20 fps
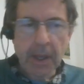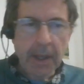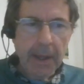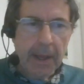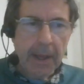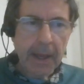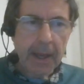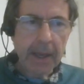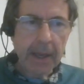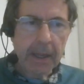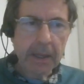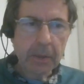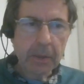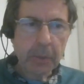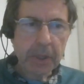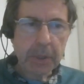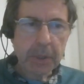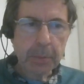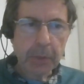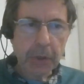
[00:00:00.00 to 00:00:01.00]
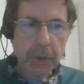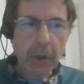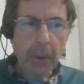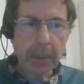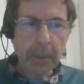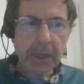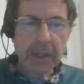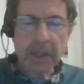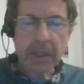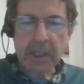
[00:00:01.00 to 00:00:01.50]
and which
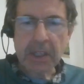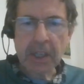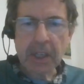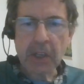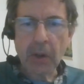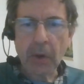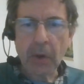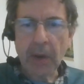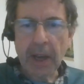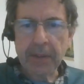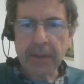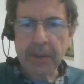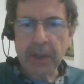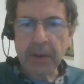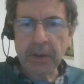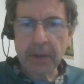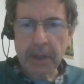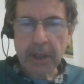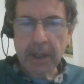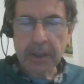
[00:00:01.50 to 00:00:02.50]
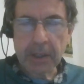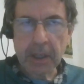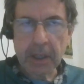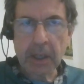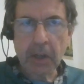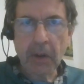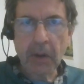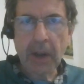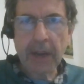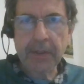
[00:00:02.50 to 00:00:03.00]
predominantly did not have
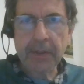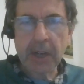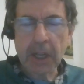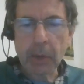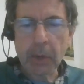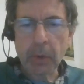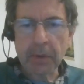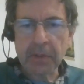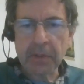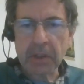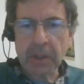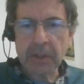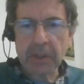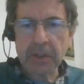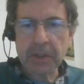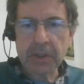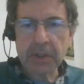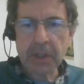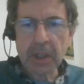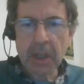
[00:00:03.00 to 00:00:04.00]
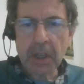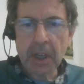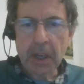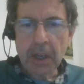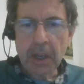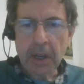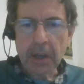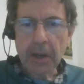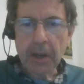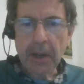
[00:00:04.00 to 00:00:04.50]
an equivalent
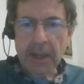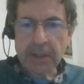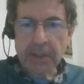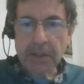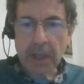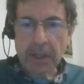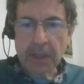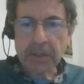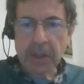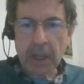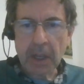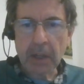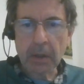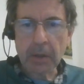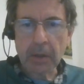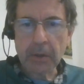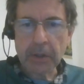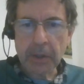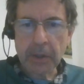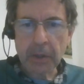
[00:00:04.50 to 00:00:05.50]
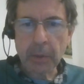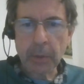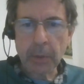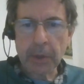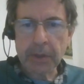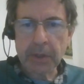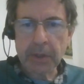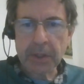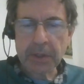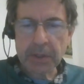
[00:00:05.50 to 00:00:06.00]
SXL, in other words,
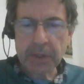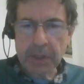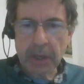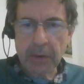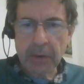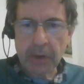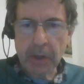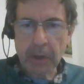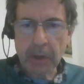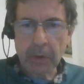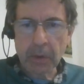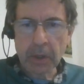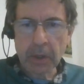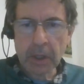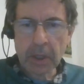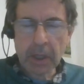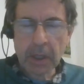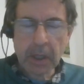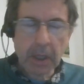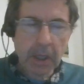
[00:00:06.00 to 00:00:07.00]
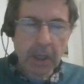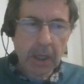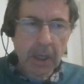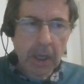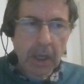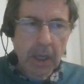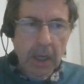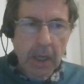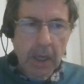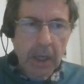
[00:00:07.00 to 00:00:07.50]
a stereo.
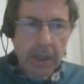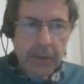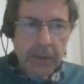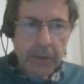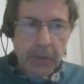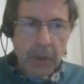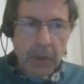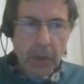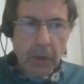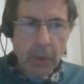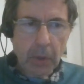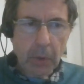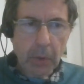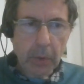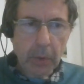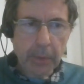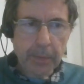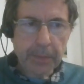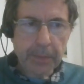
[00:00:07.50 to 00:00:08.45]
So